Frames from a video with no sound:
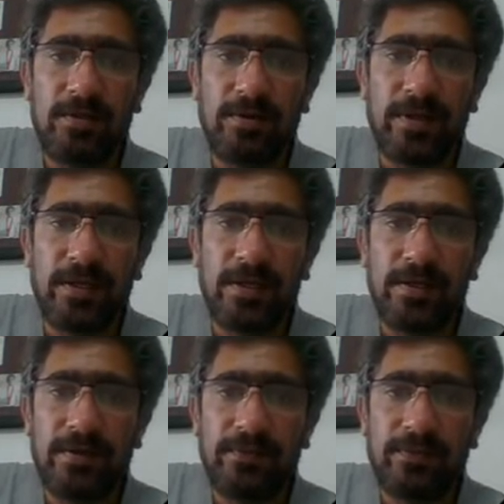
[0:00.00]
3,
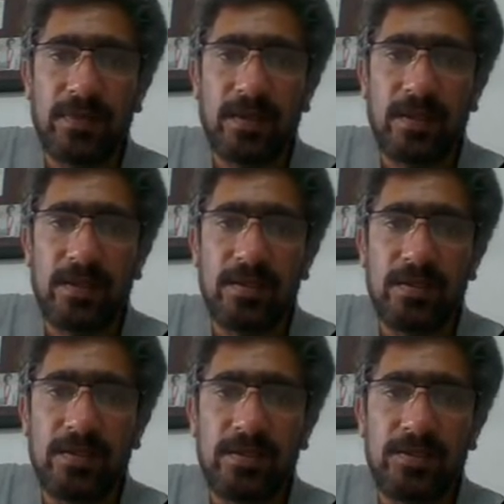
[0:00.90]

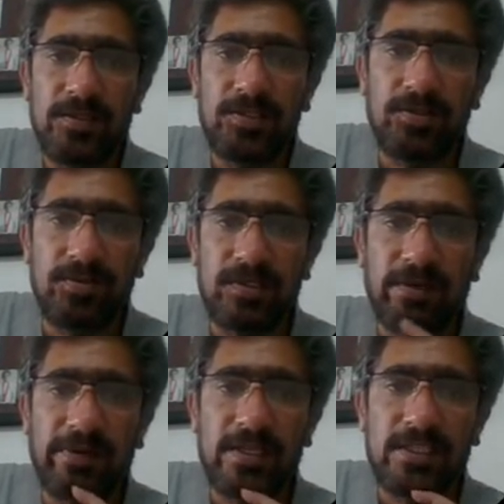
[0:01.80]
2,
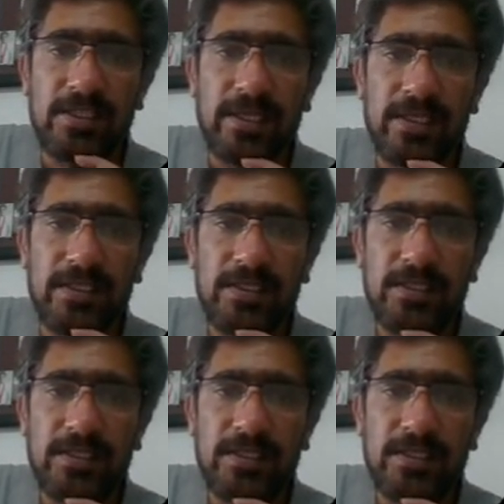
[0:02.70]
78.